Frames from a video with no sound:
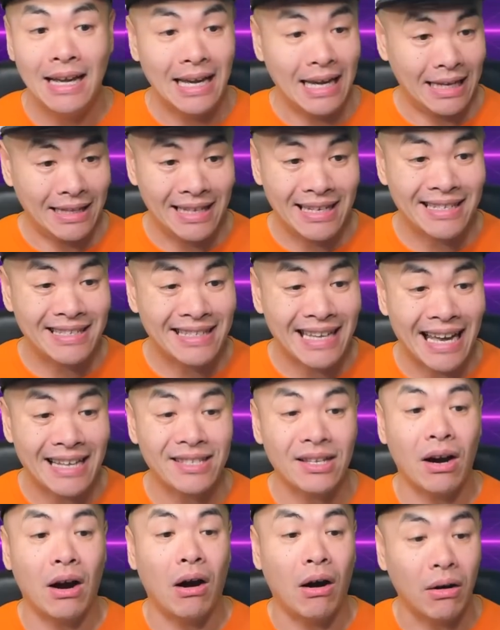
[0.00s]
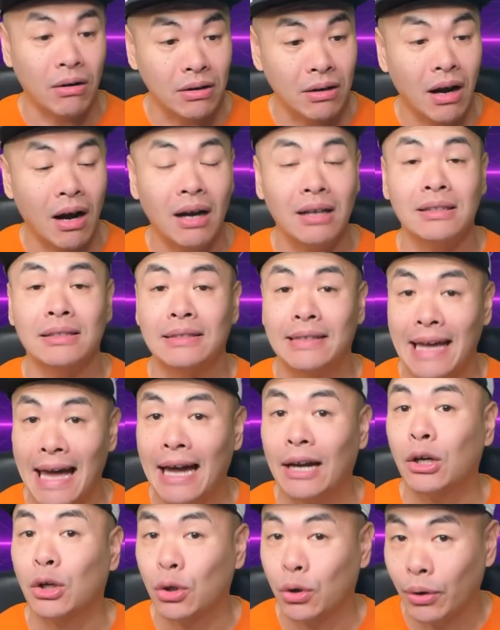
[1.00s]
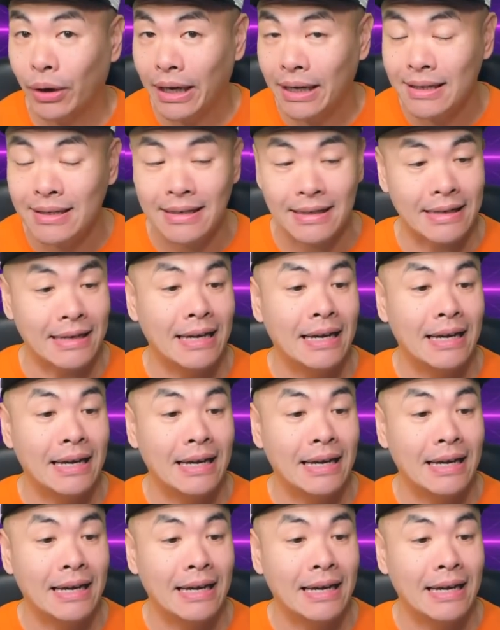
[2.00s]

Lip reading: And these stats are not that crazy.